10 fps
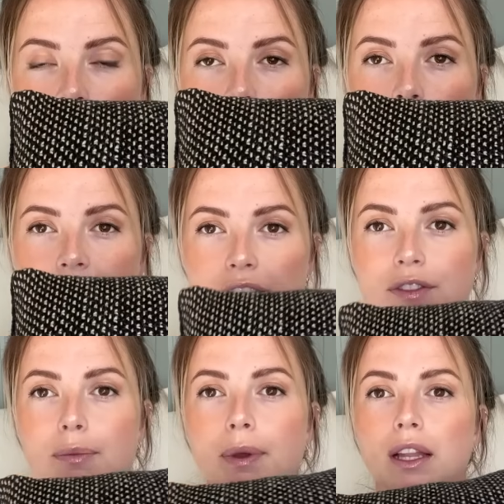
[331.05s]
which if
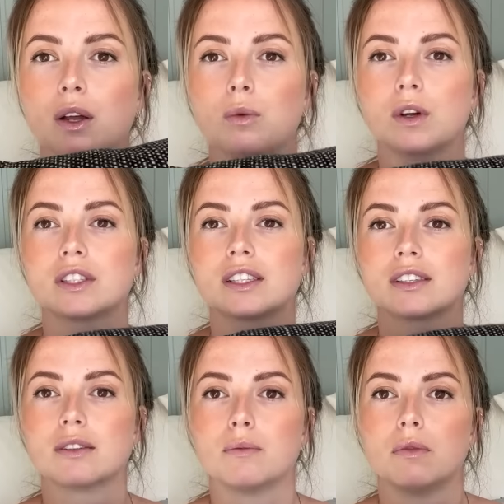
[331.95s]
the pillow
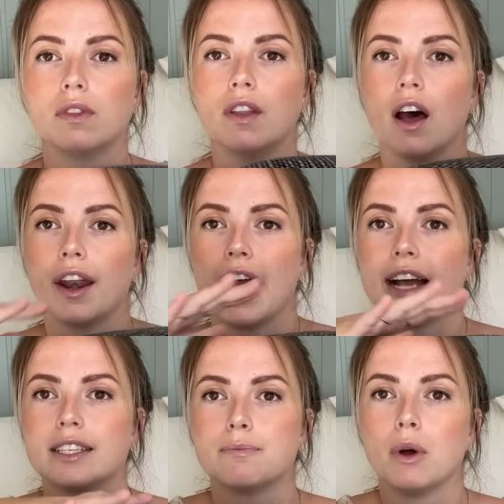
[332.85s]
was not
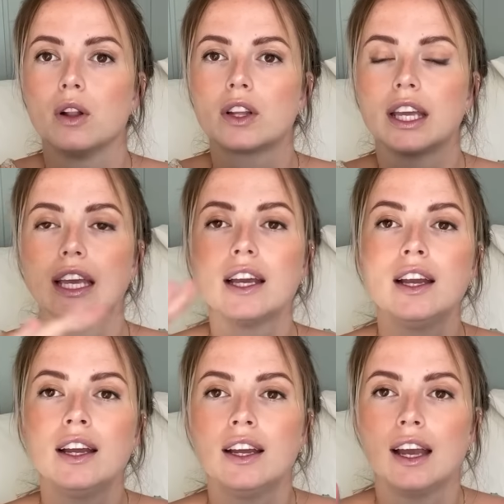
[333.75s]
as bulky,
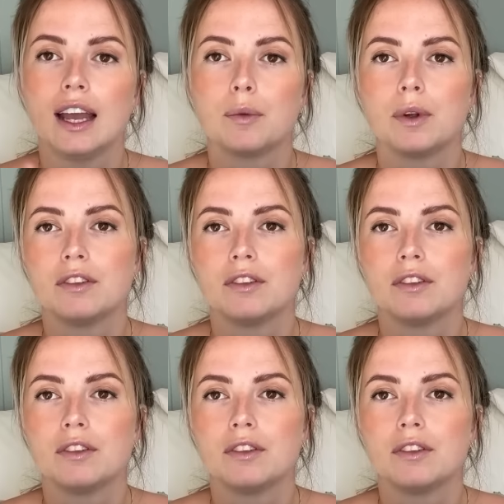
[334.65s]
it